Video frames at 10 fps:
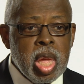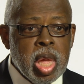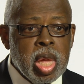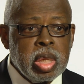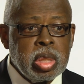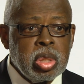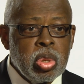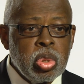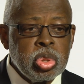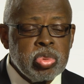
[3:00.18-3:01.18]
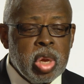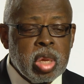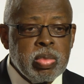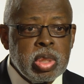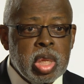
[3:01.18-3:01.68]
and those
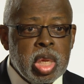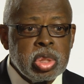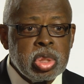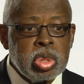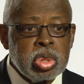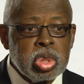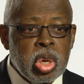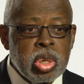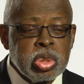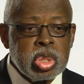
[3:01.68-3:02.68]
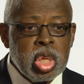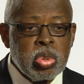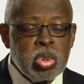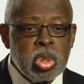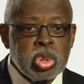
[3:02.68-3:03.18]
recommendations are sent
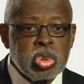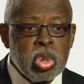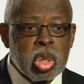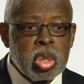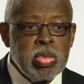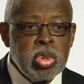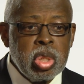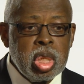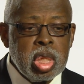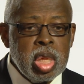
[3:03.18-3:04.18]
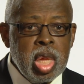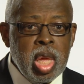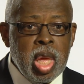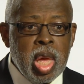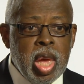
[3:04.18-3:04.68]
on to a community
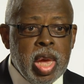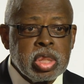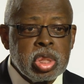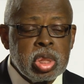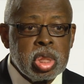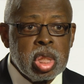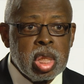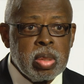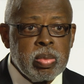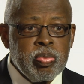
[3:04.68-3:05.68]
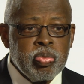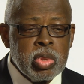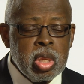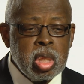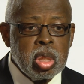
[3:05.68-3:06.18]
action team.
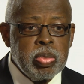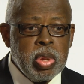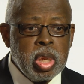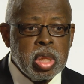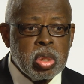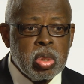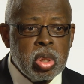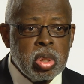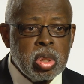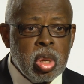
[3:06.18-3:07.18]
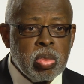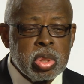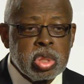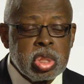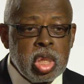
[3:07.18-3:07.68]
Depending on
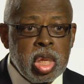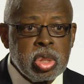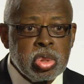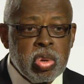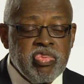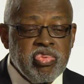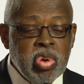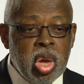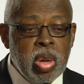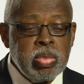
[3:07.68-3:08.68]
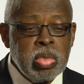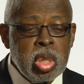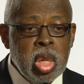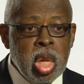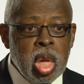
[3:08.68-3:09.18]
what state you're from,
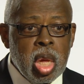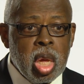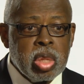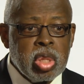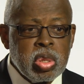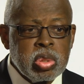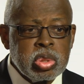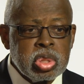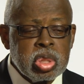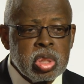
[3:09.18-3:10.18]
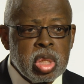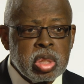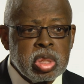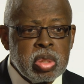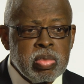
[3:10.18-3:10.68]
those
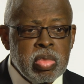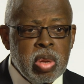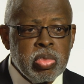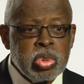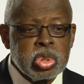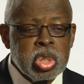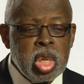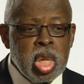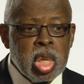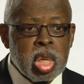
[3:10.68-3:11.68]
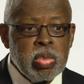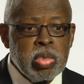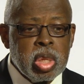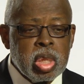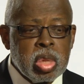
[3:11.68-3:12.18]
members can
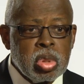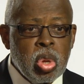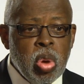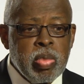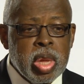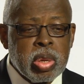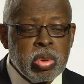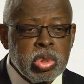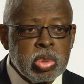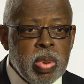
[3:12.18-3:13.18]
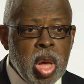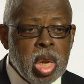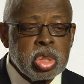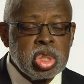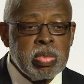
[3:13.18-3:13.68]
be lawmakers,
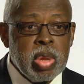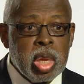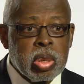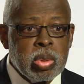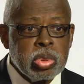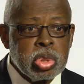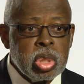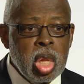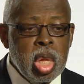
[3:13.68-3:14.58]
policymakers,